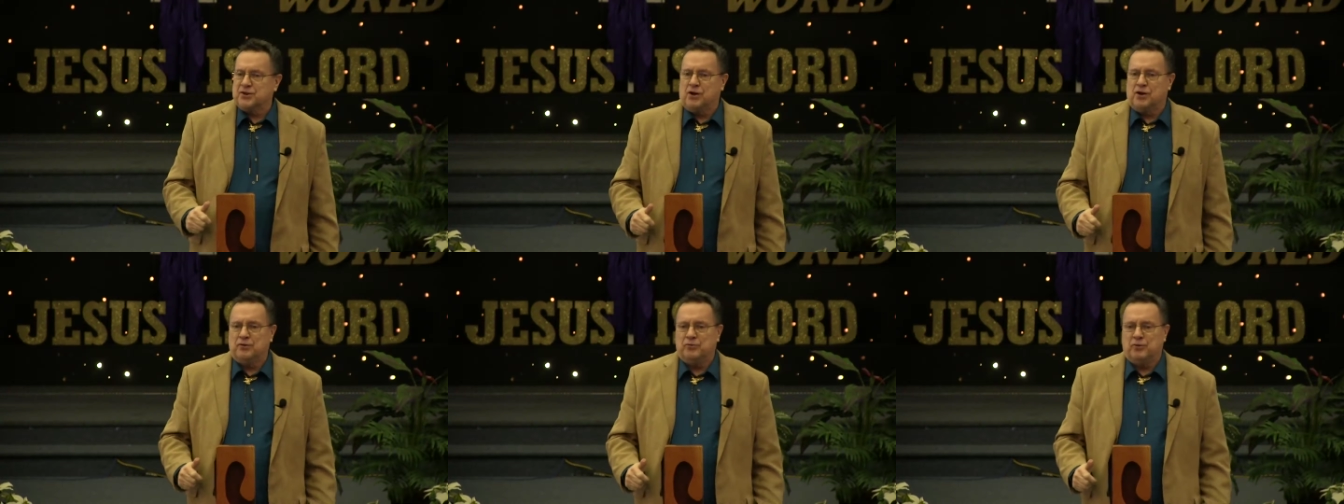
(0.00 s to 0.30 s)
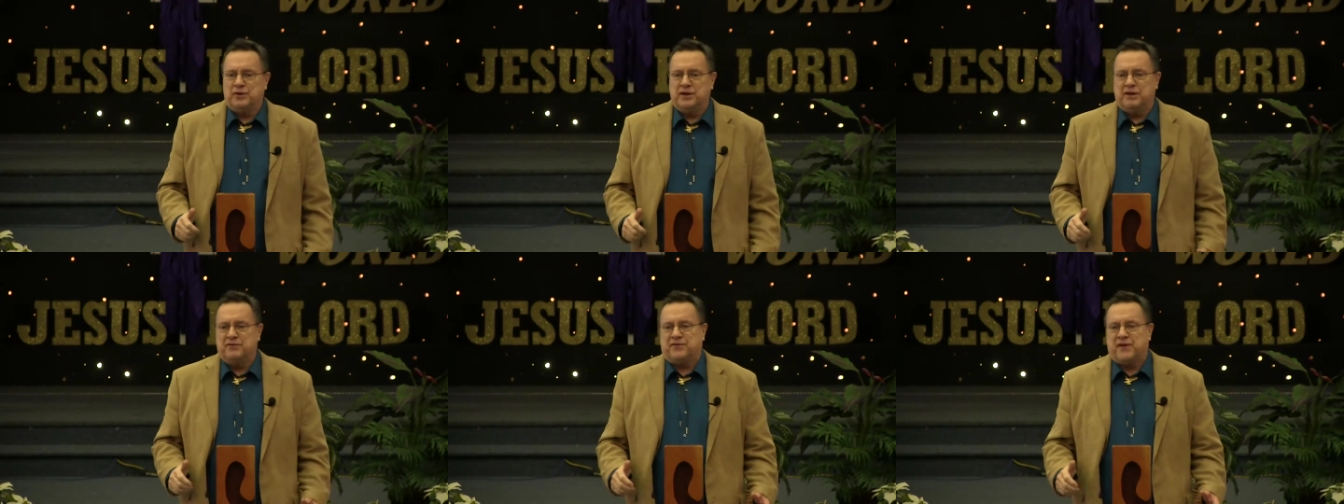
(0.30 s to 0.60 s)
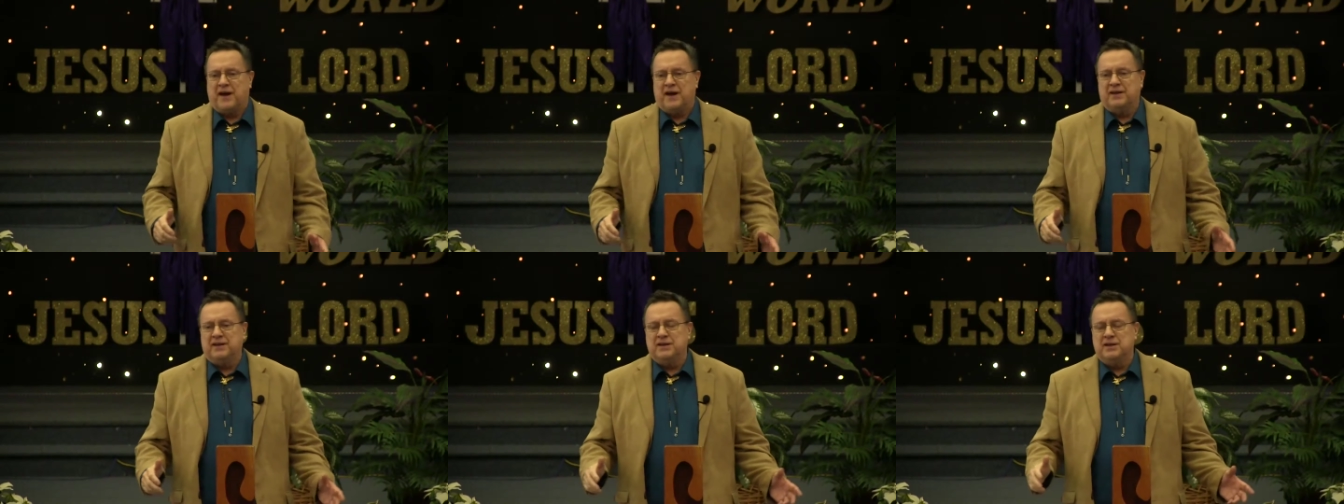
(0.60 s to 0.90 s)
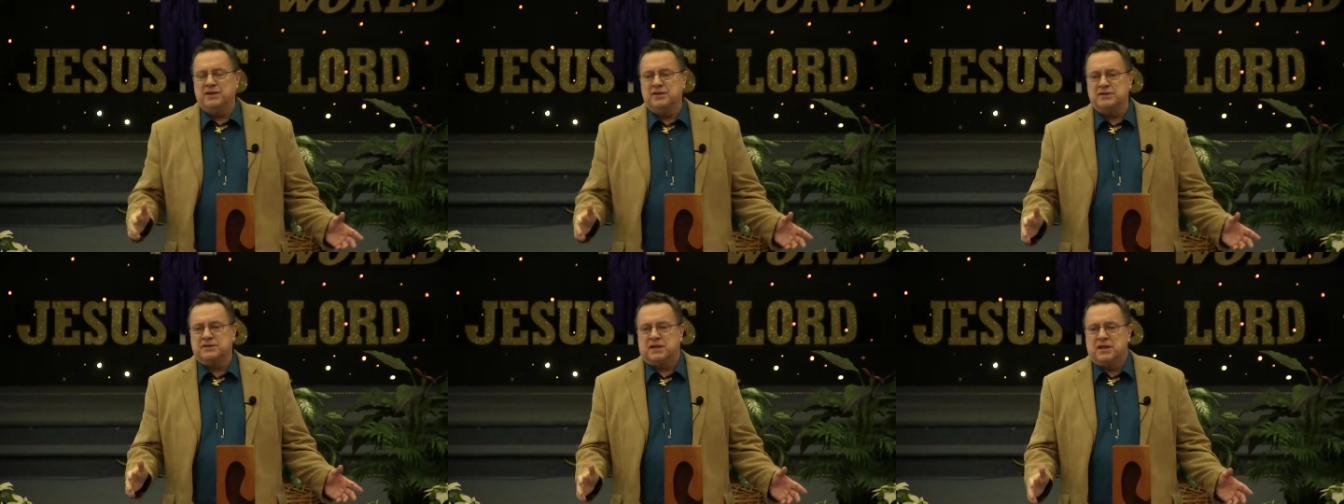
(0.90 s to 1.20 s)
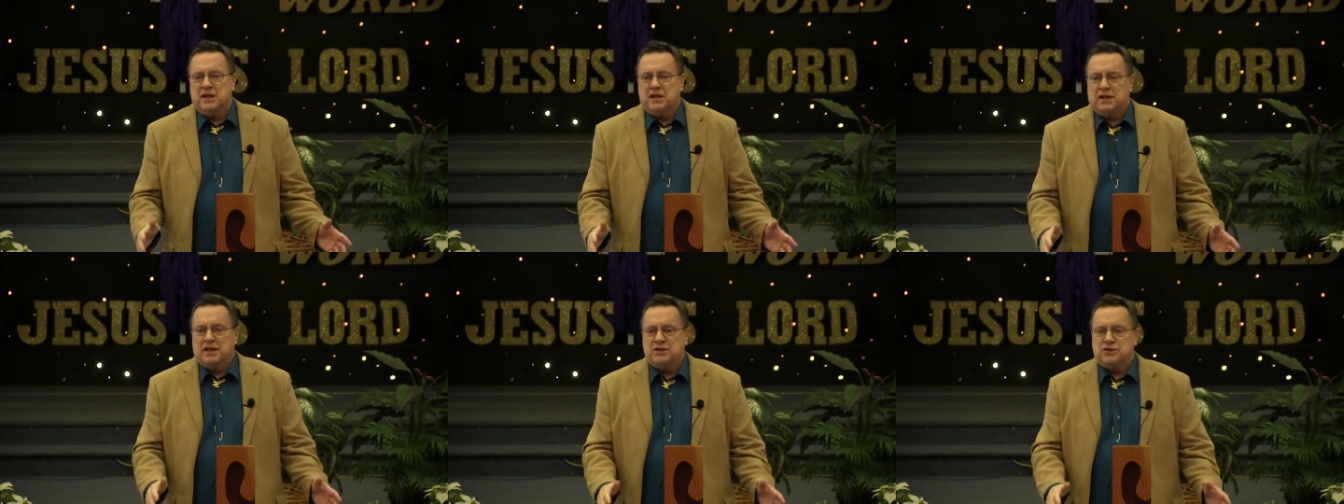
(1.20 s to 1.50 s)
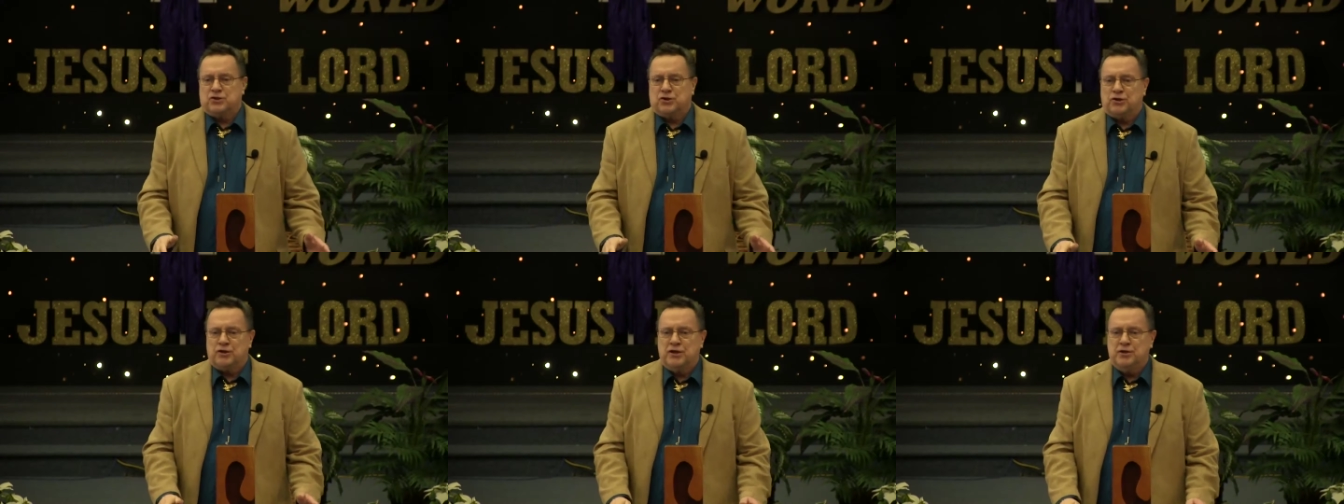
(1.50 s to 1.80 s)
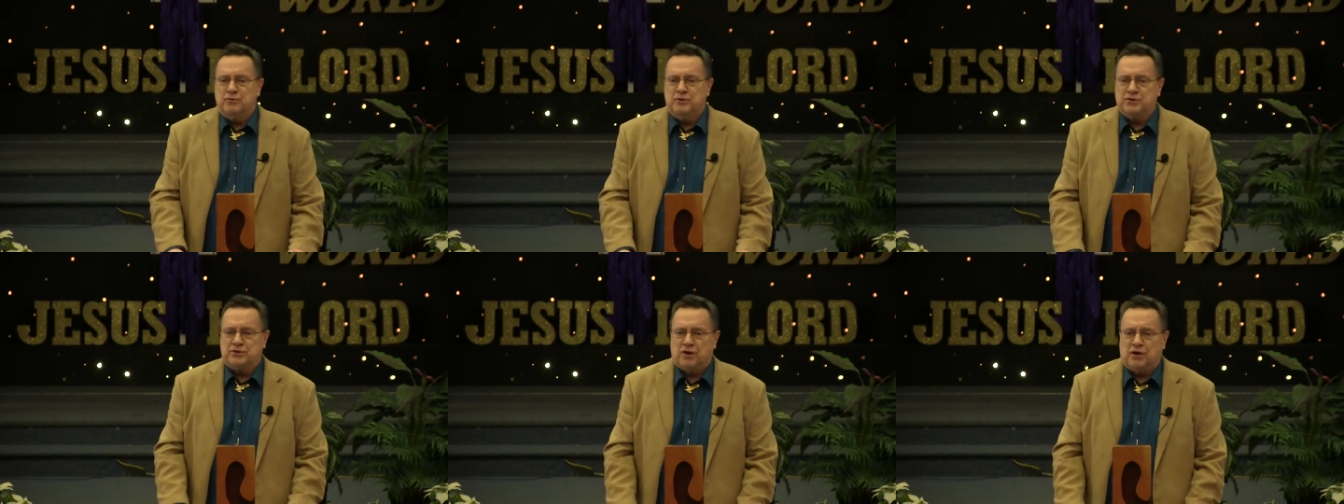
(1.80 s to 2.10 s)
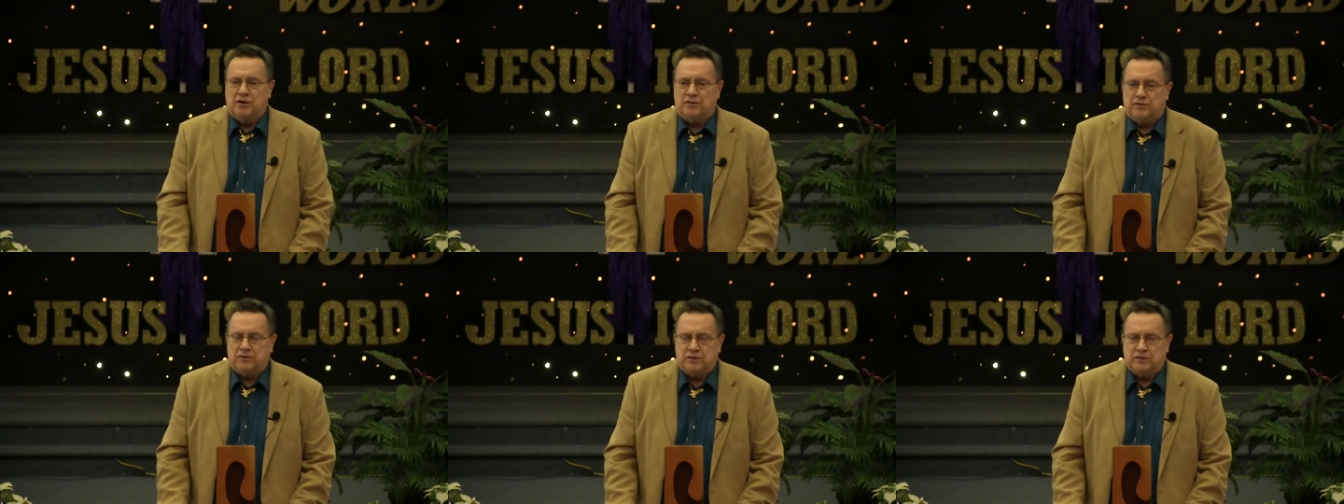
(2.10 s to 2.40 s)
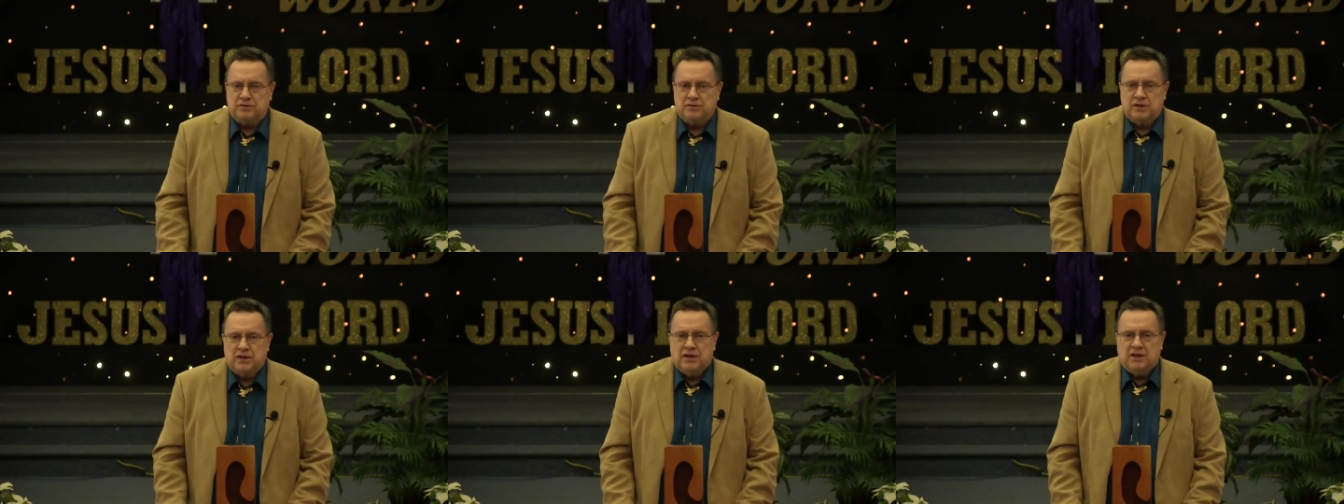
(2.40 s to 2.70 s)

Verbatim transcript: song when they finally, his journey was over.